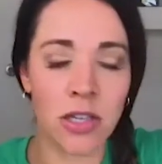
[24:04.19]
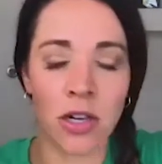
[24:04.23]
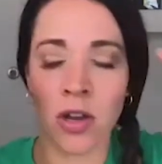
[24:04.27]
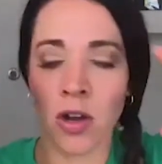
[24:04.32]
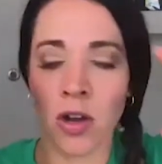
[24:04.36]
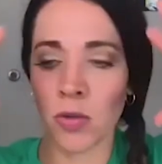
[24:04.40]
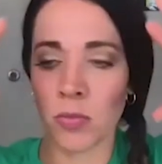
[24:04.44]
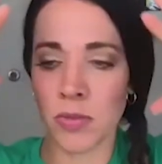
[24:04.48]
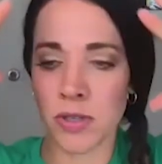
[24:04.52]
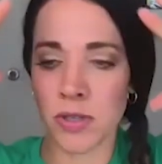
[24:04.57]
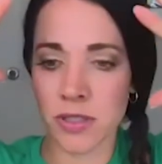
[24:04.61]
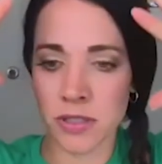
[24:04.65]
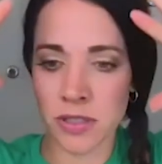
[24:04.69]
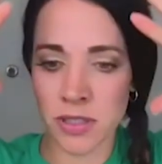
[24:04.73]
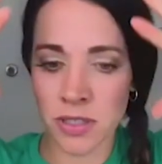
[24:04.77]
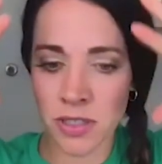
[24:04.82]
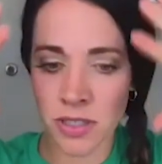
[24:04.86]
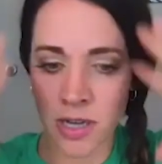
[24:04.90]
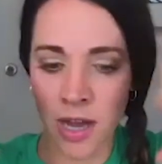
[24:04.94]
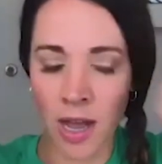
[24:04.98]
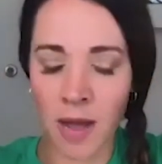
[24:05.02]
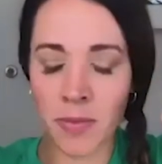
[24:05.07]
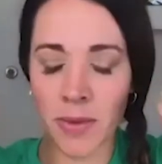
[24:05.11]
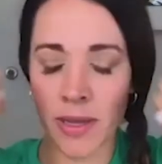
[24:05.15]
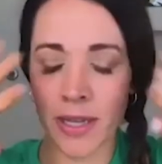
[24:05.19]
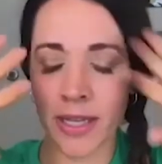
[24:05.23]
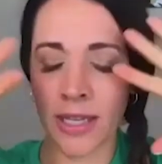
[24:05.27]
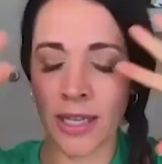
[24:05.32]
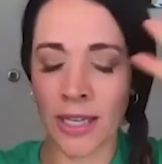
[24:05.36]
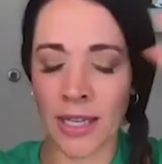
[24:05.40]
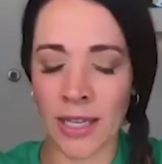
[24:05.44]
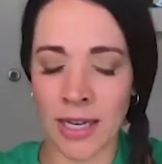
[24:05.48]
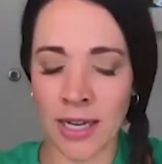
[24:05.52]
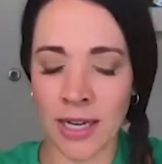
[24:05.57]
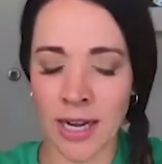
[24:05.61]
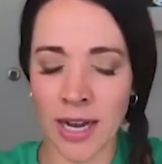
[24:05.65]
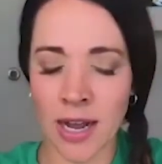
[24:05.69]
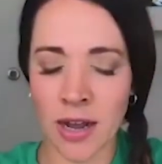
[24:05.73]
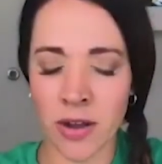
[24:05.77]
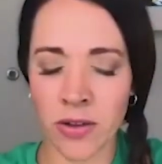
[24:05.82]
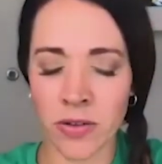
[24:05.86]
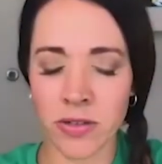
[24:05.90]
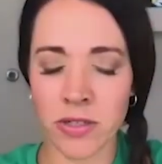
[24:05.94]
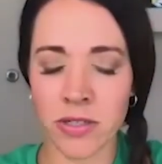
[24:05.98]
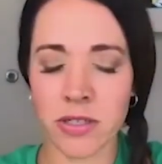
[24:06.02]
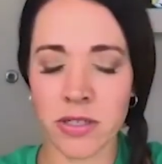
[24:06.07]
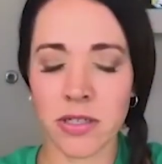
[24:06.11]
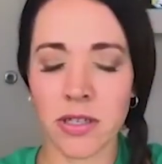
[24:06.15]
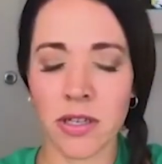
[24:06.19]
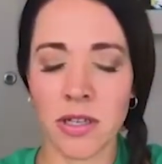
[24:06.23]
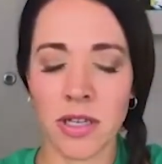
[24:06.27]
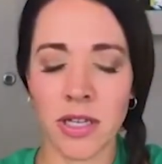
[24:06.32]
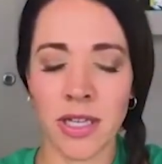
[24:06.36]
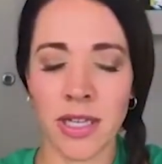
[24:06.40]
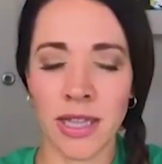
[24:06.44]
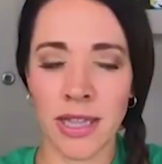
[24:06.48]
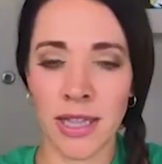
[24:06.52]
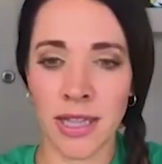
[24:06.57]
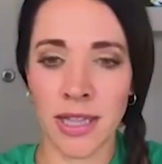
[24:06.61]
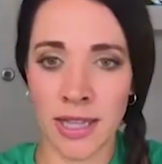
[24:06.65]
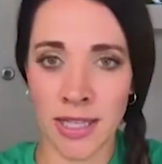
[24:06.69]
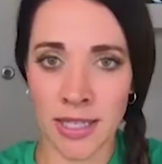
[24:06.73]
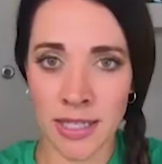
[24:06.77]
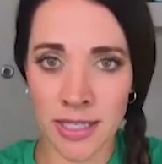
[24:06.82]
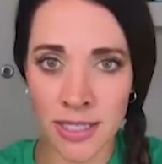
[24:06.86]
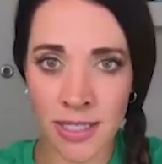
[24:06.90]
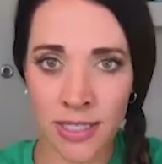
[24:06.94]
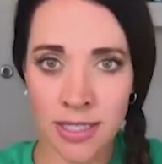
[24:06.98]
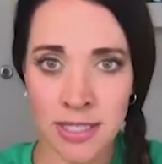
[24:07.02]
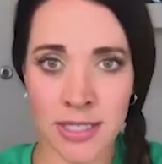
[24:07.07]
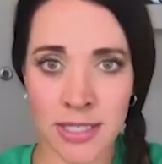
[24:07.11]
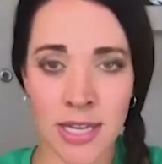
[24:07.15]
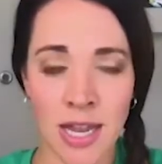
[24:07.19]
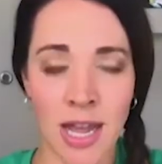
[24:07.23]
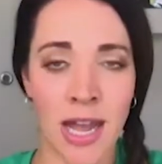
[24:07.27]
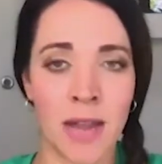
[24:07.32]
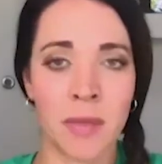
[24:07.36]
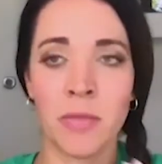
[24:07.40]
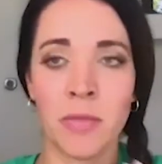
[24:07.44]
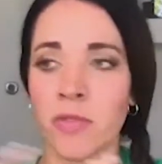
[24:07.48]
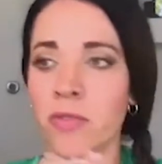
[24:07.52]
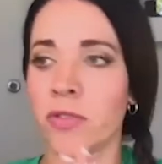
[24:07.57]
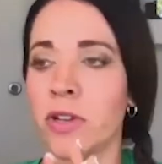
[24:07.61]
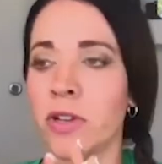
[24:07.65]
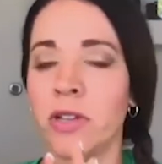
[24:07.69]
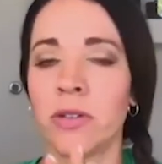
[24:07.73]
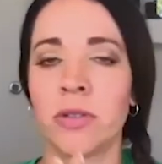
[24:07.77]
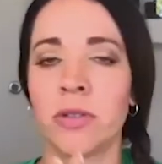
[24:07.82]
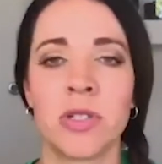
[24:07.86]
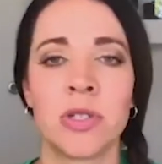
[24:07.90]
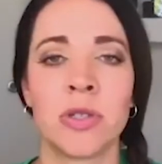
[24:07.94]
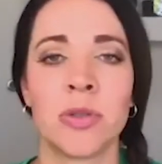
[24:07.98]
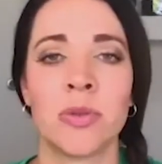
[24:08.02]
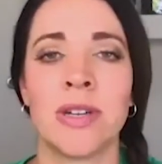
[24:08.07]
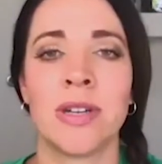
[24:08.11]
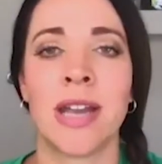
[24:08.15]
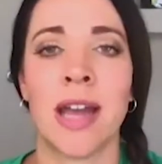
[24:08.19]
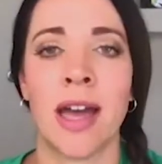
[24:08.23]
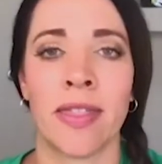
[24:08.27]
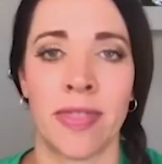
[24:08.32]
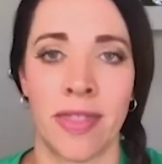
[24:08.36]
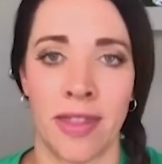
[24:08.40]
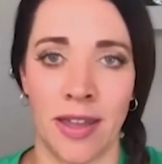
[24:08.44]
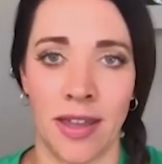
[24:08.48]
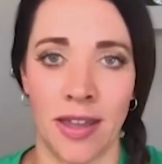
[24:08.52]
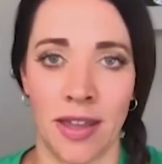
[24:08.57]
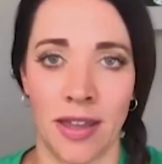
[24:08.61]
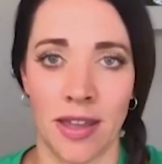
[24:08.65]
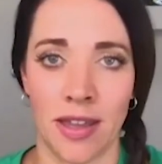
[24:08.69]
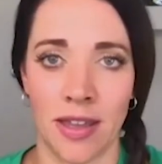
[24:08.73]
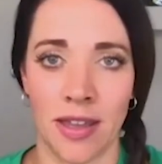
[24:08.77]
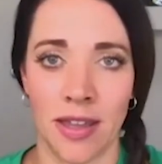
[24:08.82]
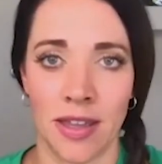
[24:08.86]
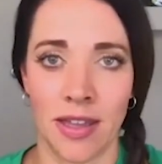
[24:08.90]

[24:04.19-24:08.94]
No, stop, get it out. This is time for you to do nothing.